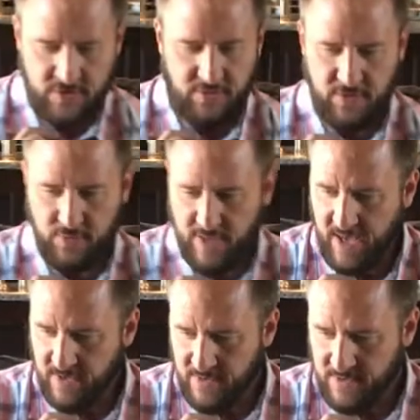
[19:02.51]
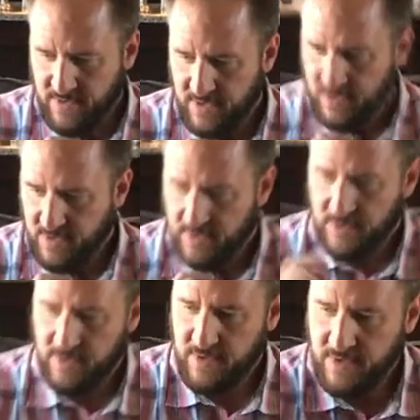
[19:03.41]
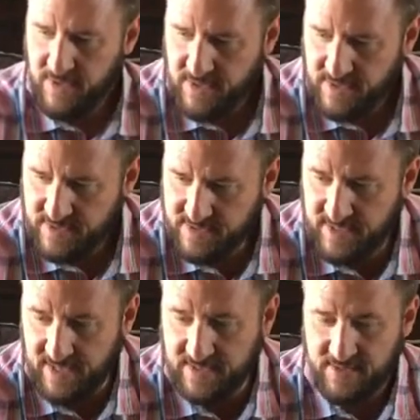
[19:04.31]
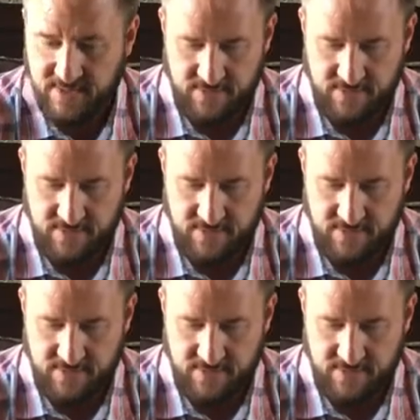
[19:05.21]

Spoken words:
it to you for doing that. Sit.